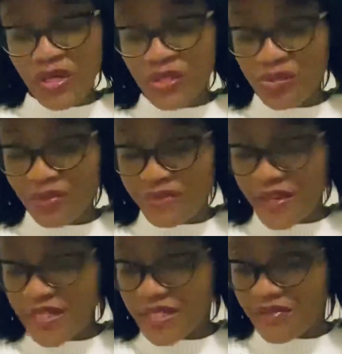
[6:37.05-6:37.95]
to a
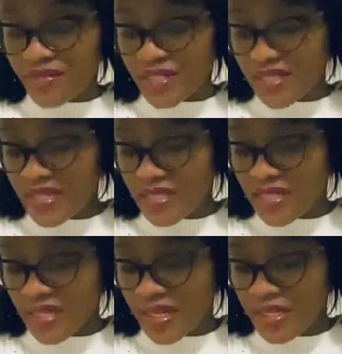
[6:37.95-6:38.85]
very different
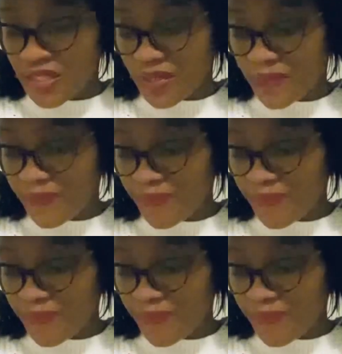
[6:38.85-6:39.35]
destination.